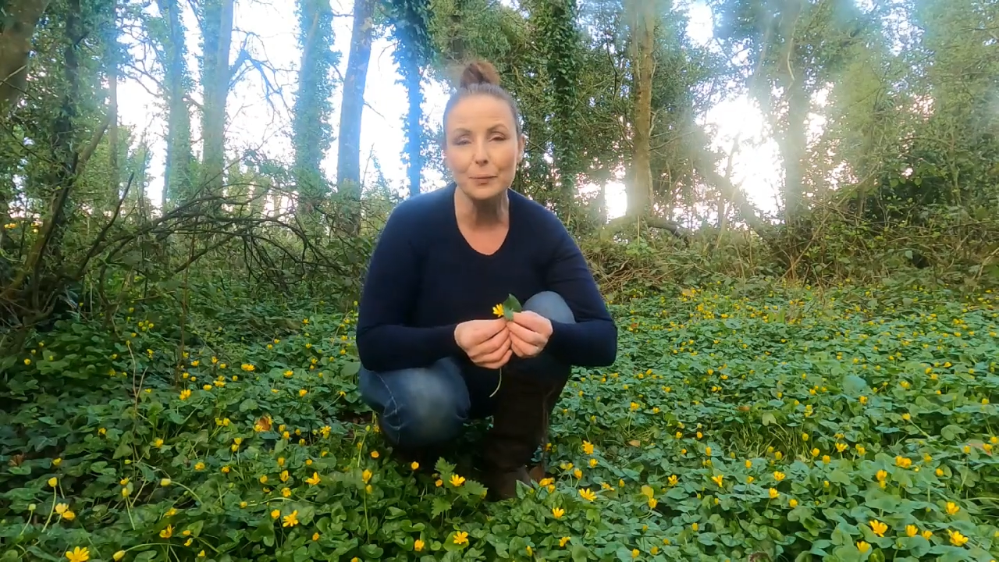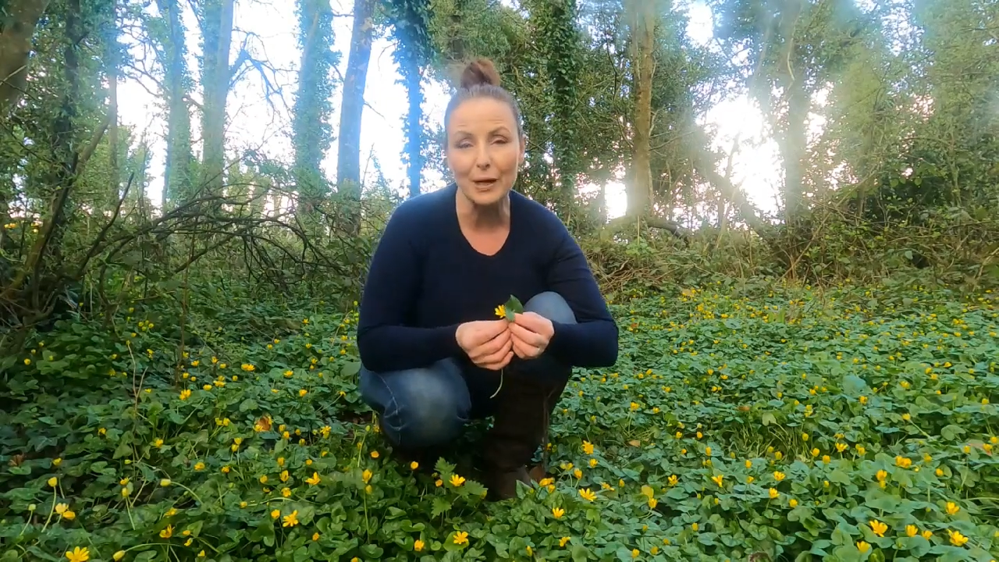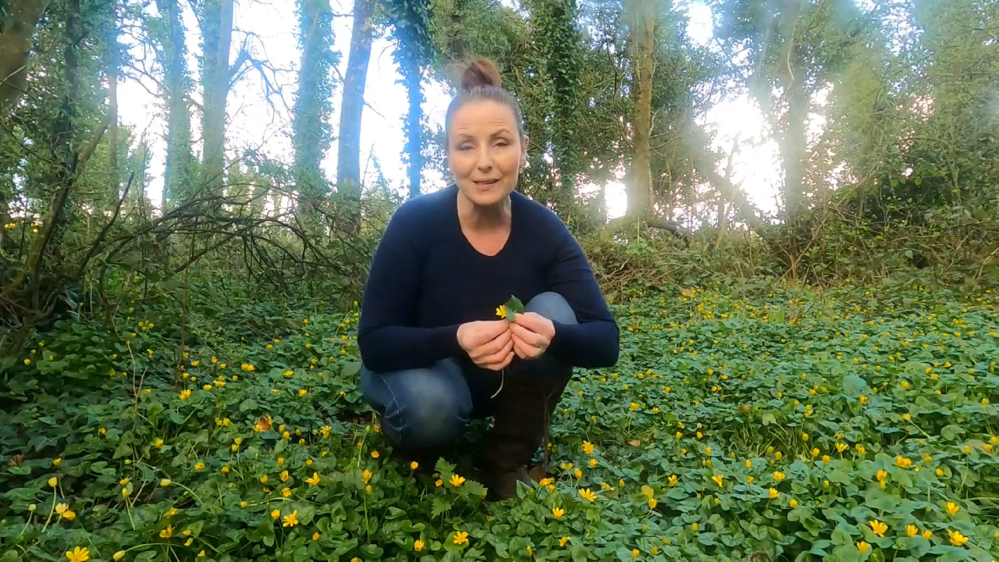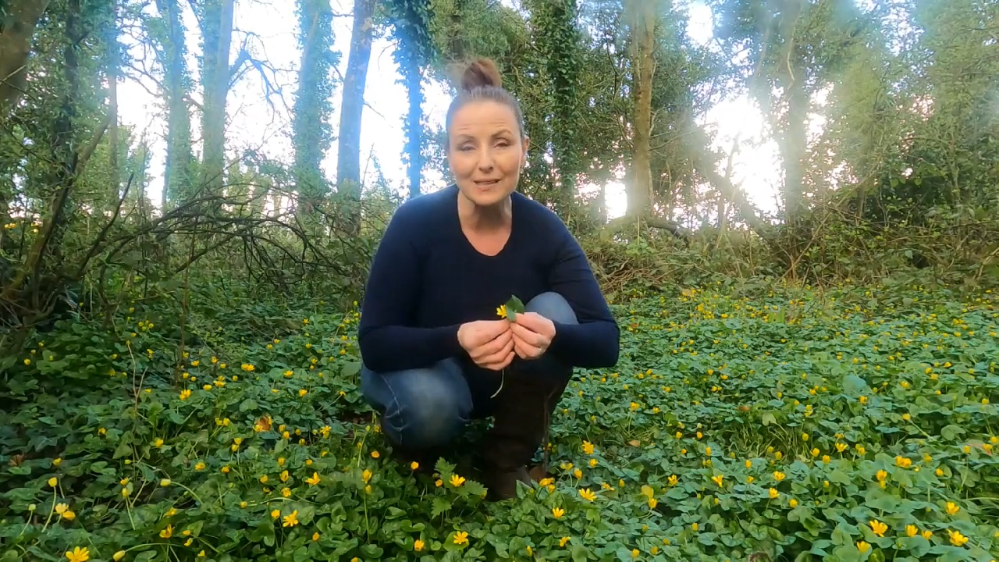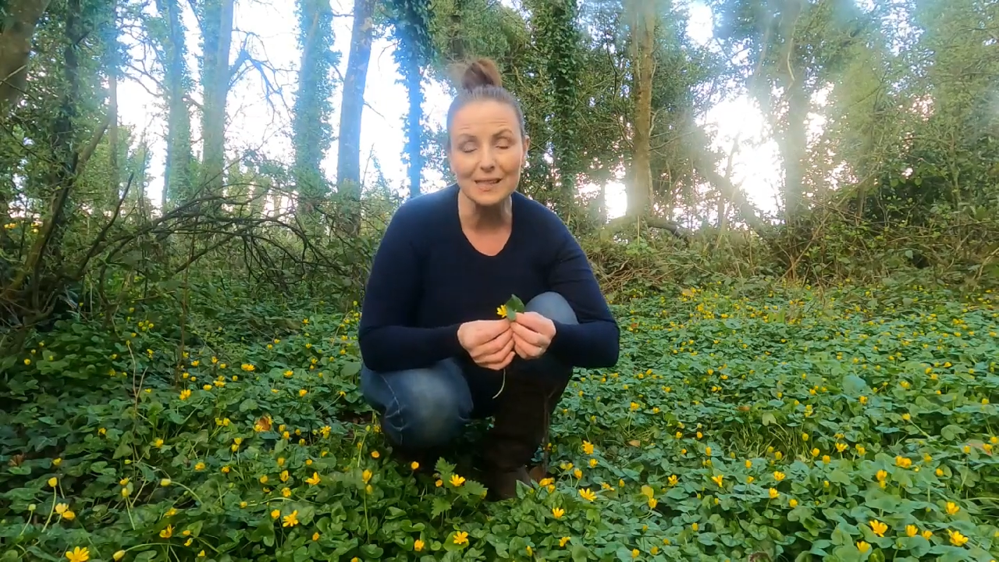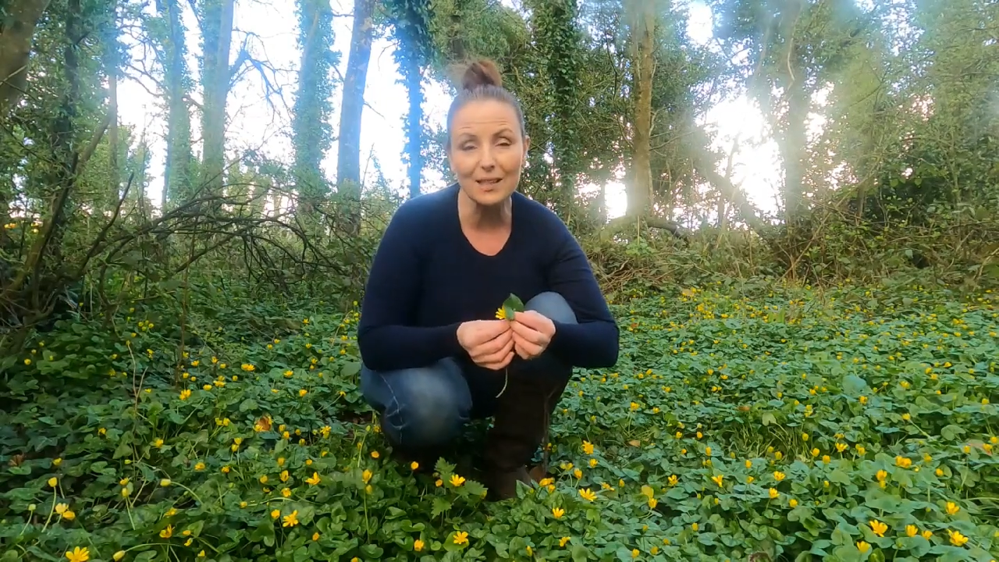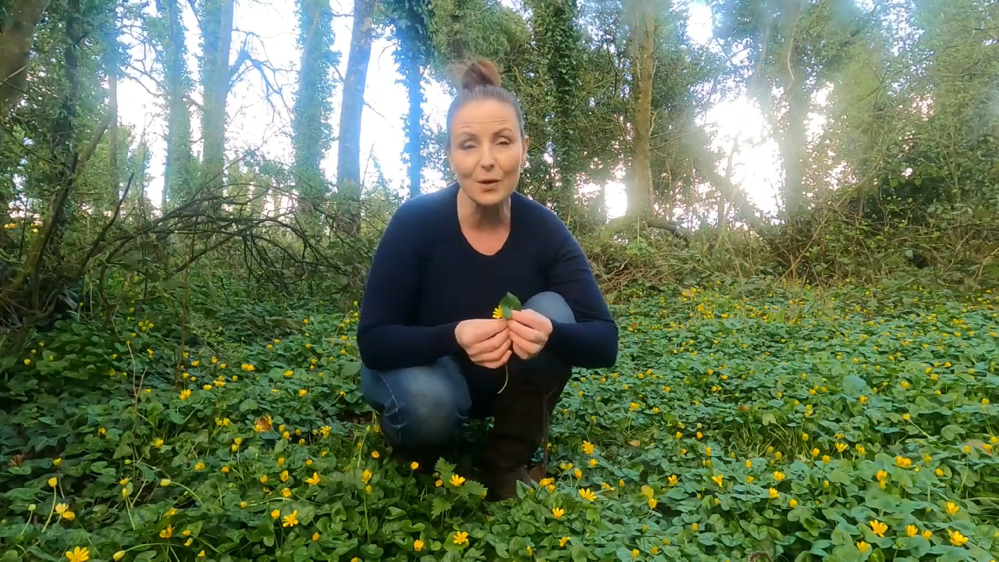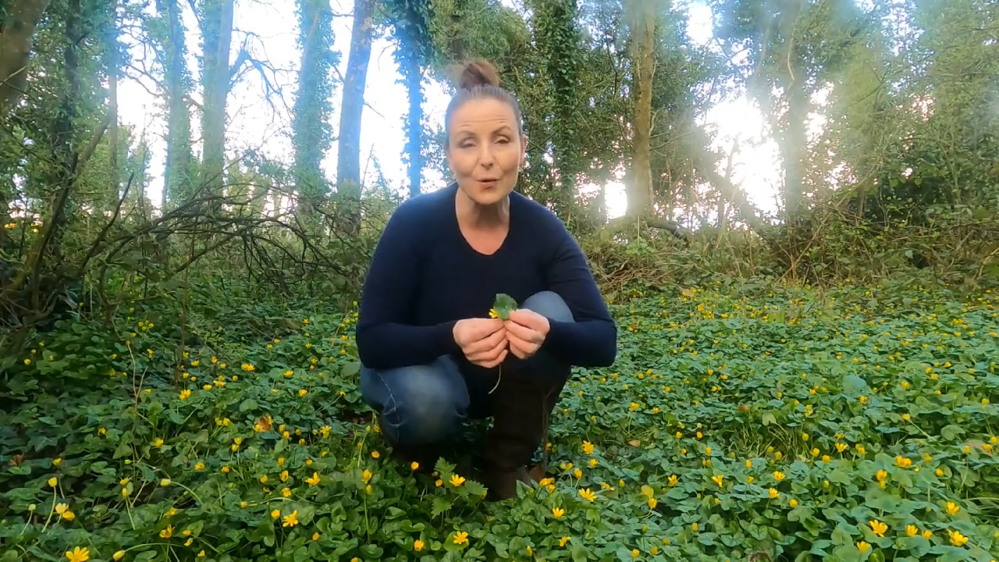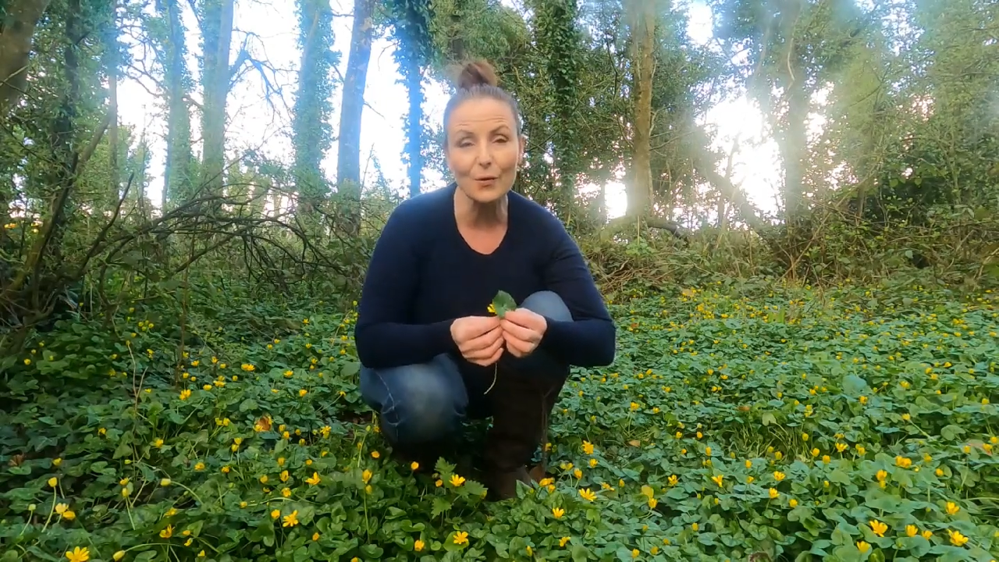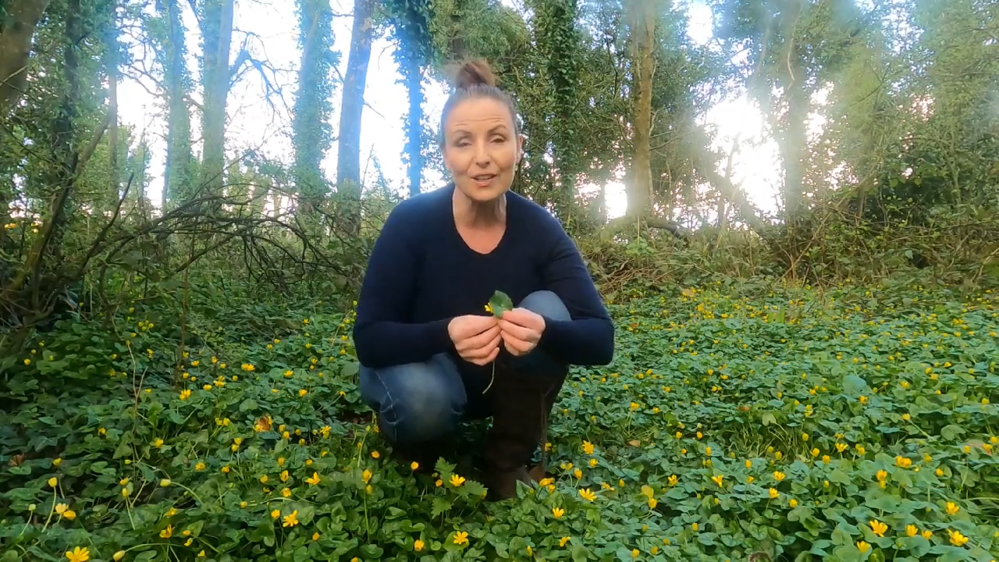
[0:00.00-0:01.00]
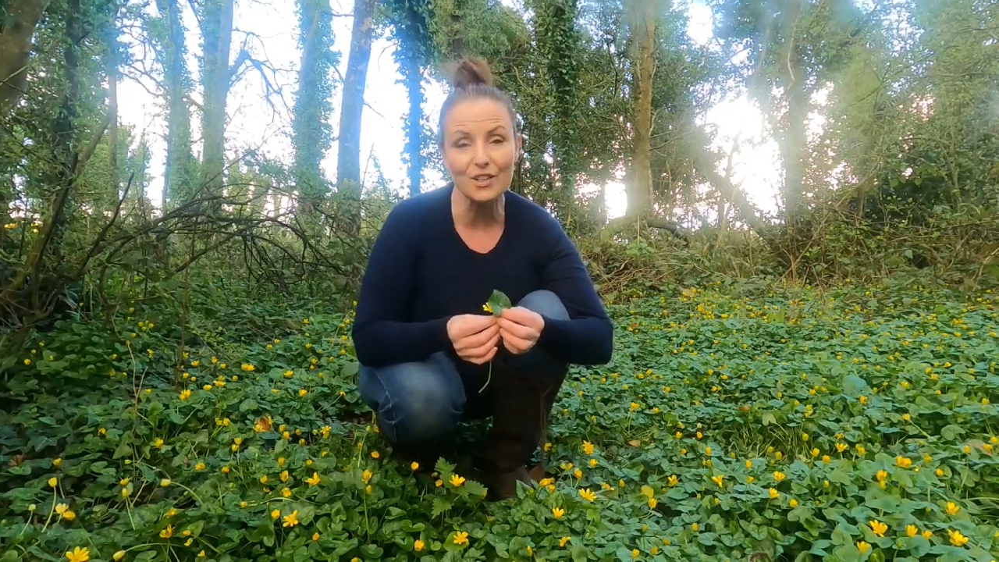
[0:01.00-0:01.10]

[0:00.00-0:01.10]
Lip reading: pregnancy or